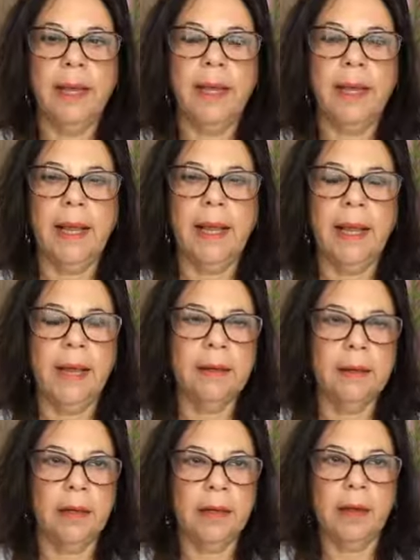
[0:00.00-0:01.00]

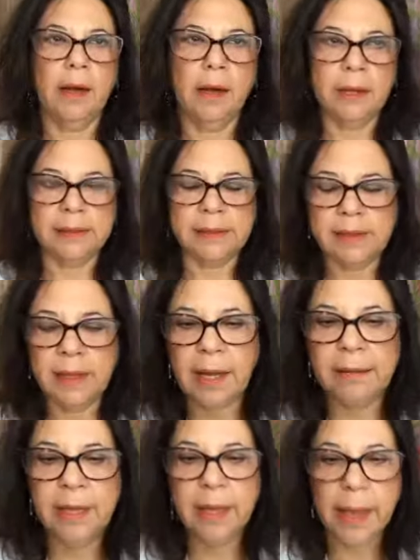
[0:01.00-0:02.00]
and sit
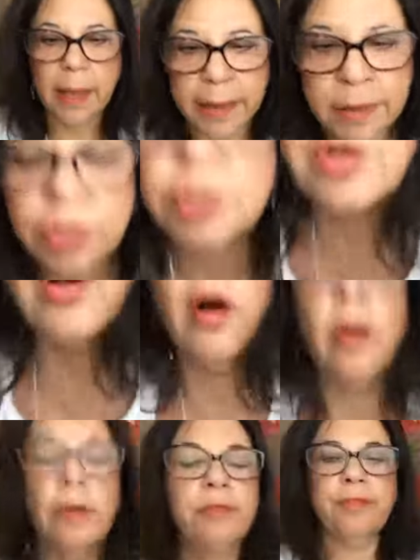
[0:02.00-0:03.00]
on the edge
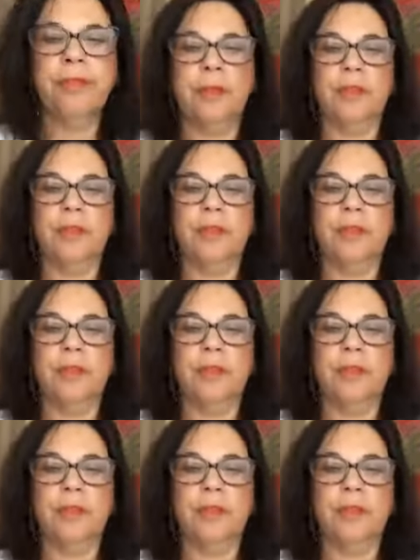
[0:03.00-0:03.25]
of